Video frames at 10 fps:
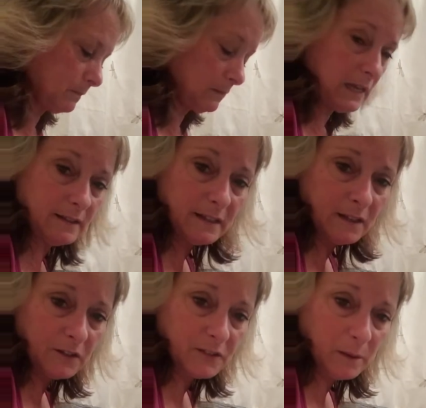As if it
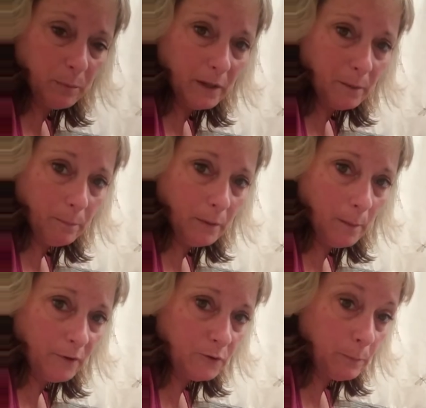looks like
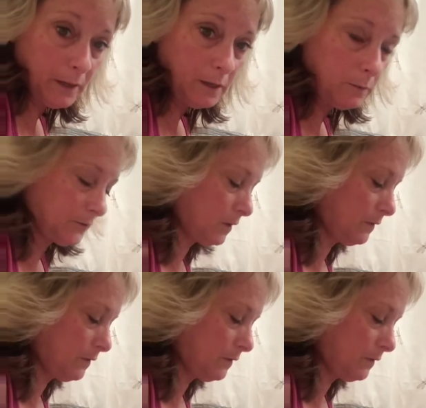plumber's putty was on